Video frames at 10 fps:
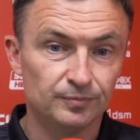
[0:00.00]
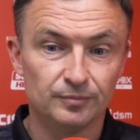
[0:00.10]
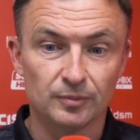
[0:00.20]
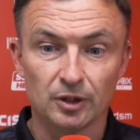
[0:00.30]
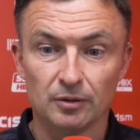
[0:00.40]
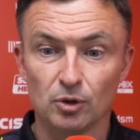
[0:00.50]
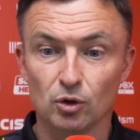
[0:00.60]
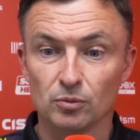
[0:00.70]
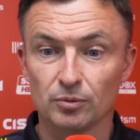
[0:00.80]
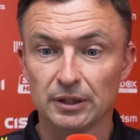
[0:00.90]
But the
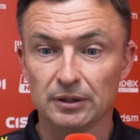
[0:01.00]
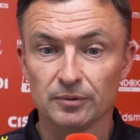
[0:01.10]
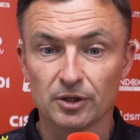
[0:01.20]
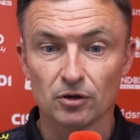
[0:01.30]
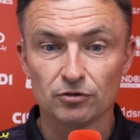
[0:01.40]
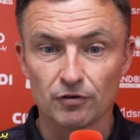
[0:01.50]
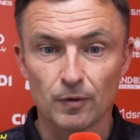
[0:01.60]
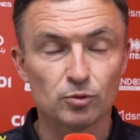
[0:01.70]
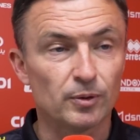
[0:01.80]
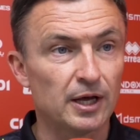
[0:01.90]
moment we got to
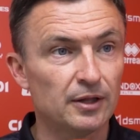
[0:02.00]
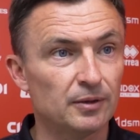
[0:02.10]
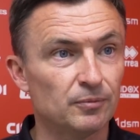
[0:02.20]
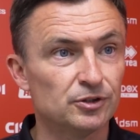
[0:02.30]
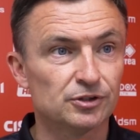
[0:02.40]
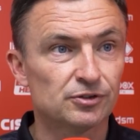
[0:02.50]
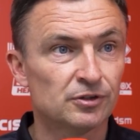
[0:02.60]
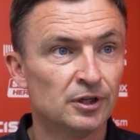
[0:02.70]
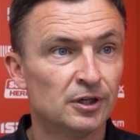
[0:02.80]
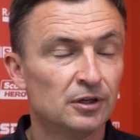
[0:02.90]
grips with that, then we
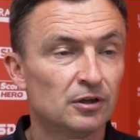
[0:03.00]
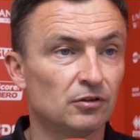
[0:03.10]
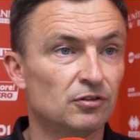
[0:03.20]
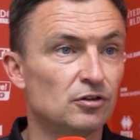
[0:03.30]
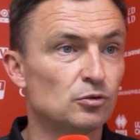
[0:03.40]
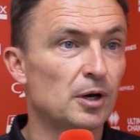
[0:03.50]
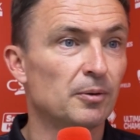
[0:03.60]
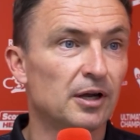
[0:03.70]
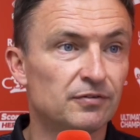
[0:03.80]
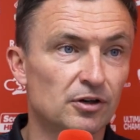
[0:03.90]
just continued
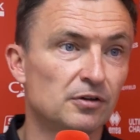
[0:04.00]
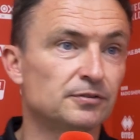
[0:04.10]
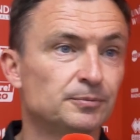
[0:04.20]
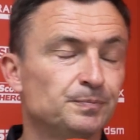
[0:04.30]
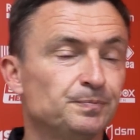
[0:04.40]
where we left off.